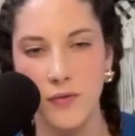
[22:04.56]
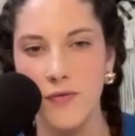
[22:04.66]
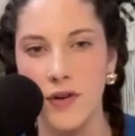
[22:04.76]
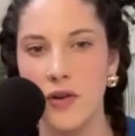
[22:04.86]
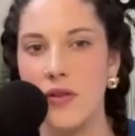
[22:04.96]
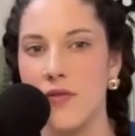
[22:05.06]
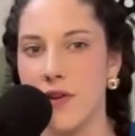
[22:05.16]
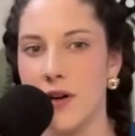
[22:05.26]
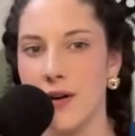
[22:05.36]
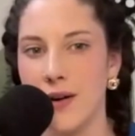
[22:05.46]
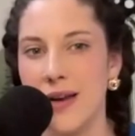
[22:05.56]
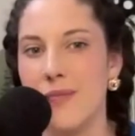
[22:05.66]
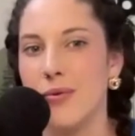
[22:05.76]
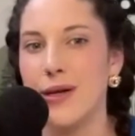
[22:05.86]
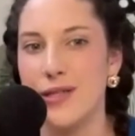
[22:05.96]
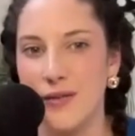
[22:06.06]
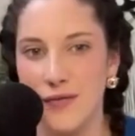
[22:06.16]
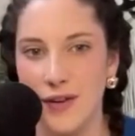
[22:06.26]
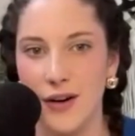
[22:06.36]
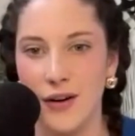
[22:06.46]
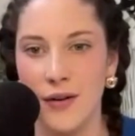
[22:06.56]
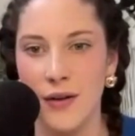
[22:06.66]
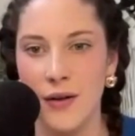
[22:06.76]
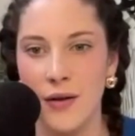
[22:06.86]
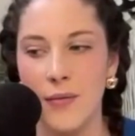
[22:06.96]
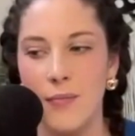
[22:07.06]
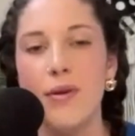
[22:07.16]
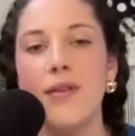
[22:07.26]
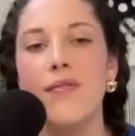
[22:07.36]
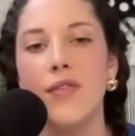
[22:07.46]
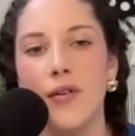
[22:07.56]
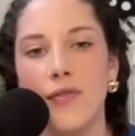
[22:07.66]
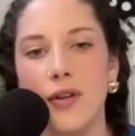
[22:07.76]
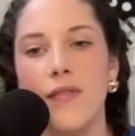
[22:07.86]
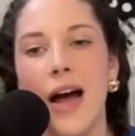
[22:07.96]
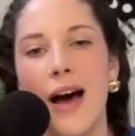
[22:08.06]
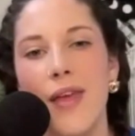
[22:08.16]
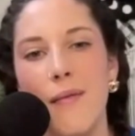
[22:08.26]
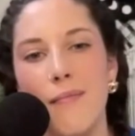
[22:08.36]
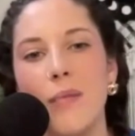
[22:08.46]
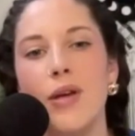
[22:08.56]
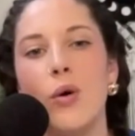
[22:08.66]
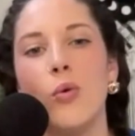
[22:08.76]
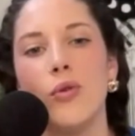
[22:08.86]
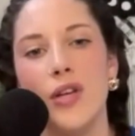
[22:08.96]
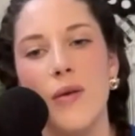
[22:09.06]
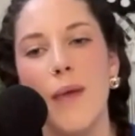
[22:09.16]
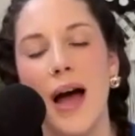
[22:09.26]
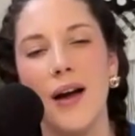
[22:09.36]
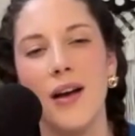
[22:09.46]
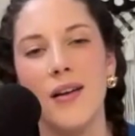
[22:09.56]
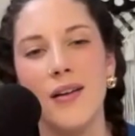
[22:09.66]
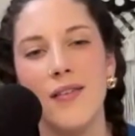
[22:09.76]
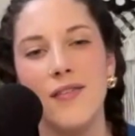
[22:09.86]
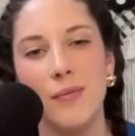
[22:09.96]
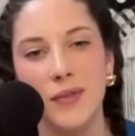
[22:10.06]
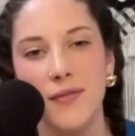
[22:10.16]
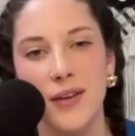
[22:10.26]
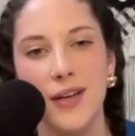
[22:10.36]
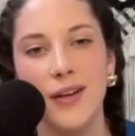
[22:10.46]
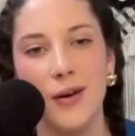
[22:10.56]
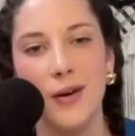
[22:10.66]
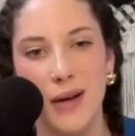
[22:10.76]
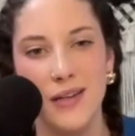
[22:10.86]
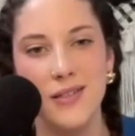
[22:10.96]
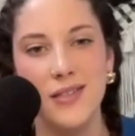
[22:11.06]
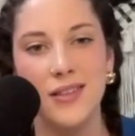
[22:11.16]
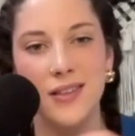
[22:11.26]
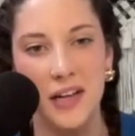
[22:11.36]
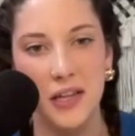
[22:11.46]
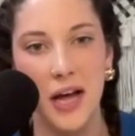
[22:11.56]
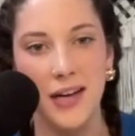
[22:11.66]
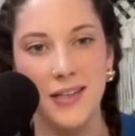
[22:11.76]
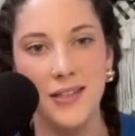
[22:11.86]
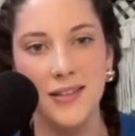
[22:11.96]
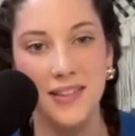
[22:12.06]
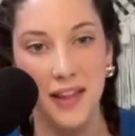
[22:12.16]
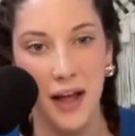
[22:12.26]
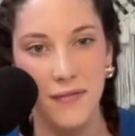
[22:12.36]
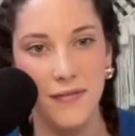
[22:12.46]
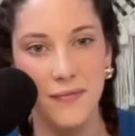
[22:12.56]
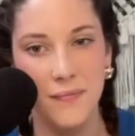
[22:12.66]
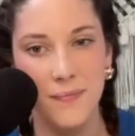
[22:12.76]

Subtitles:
Don't fear the fear. Embrace the fear. Be fearful of how that might be holding you back from living your best aligned life.